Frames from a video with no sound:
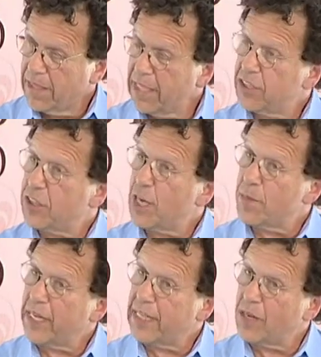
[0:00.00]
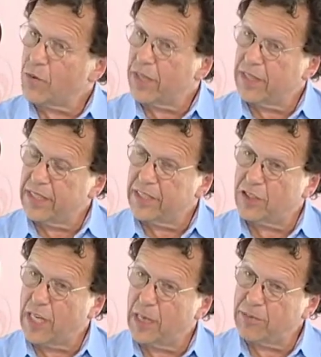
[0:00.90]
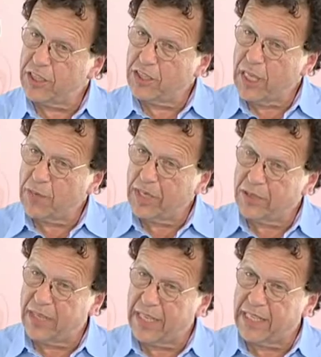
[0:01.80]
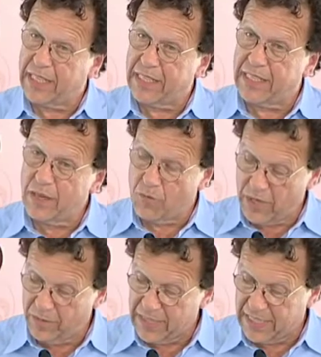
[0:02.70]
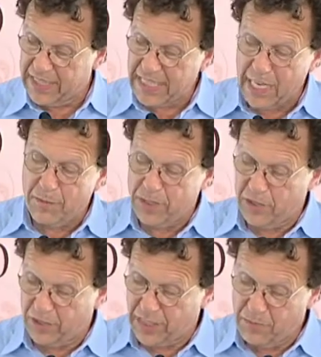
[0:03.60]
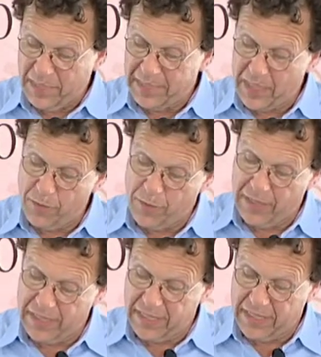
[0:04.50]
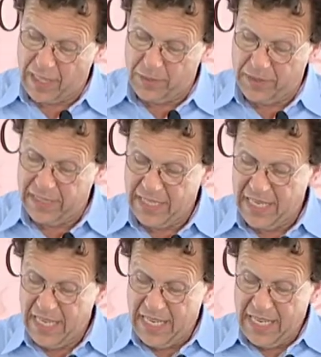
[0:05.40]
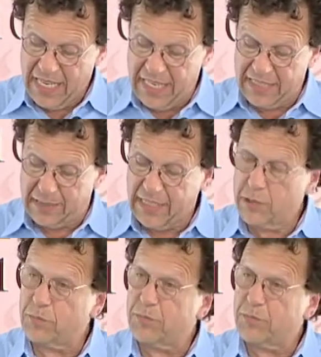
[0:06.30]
each time I get one of these jobs, each time I, I get one of these assignments or give myself one of these assignments, it's, it's